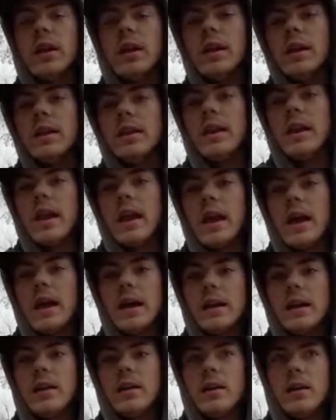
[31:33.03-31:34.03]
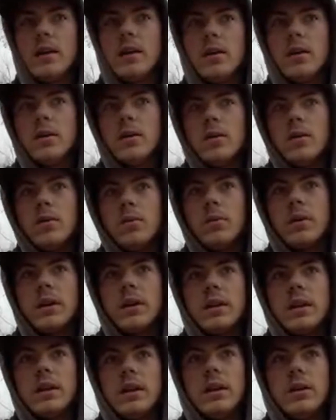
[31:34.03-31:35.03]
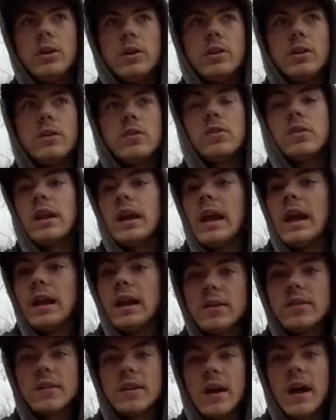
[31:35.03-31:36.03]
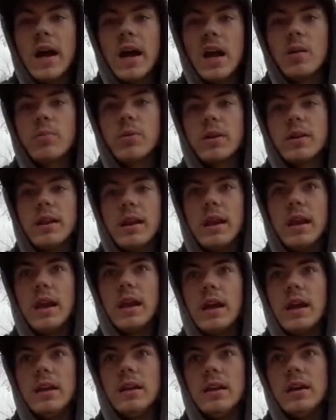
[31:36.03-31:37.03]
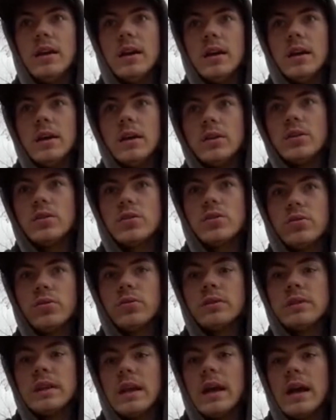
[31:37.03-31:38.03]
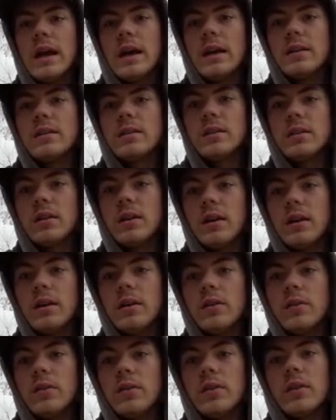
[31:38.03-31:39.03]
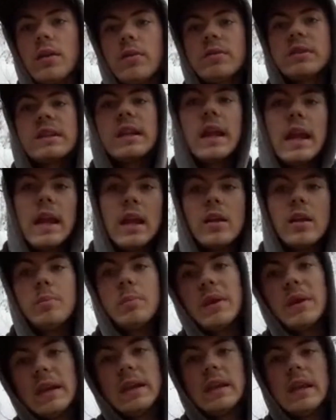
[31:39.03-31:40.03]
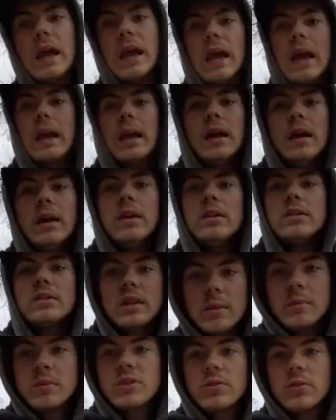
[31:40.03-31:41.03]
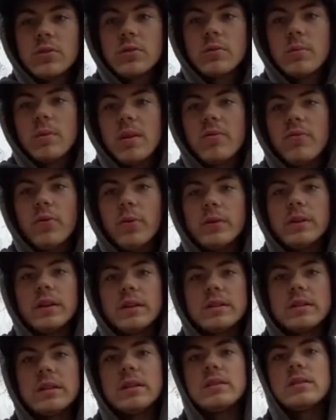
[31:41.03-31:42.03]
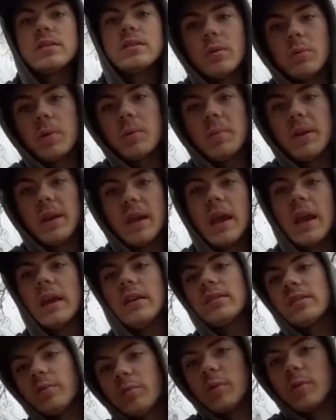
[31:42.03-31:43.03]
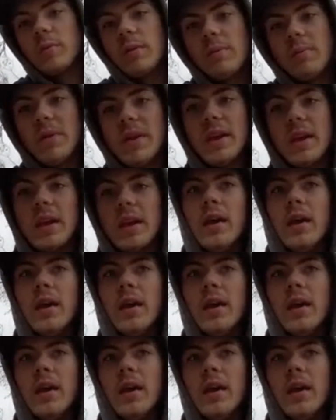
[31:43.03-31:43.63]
What did they do? So they had us in a hybrid. They had students there was an A and B day. Some students would be full distance, some would be A, some would be B.